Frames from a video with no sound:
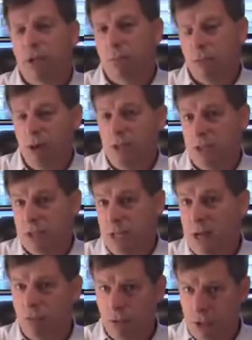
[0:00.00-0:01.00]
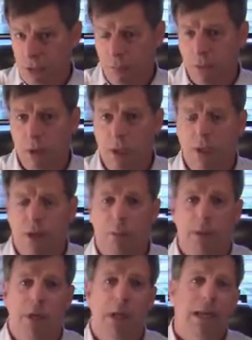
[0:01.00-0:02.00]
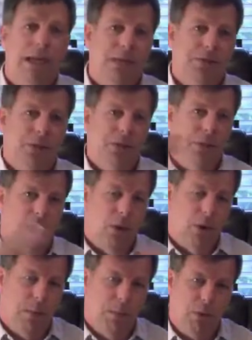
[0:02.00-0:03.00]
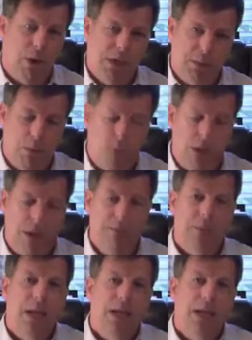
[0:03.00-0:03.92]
The price is not really the point here, but it's a lower price point.